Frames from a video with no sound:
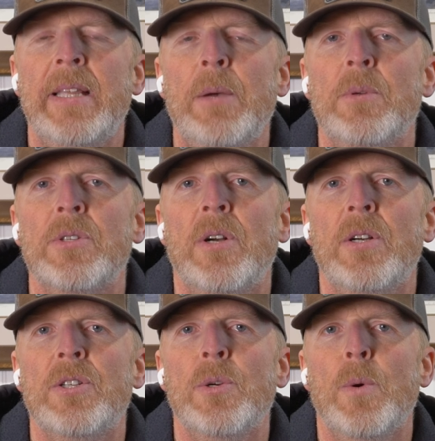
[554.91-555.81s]
they will
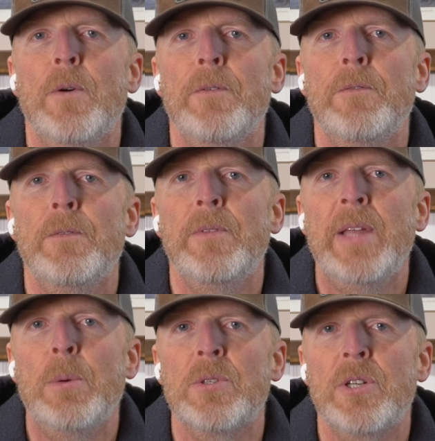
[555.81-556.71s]
start
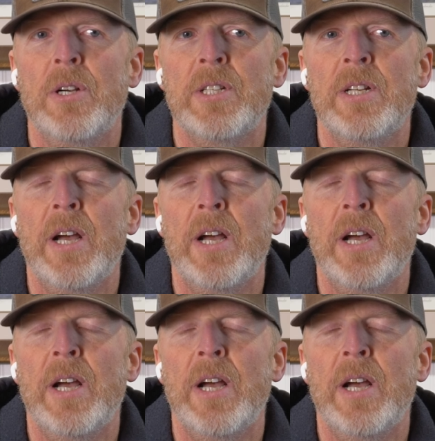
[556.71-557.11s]
to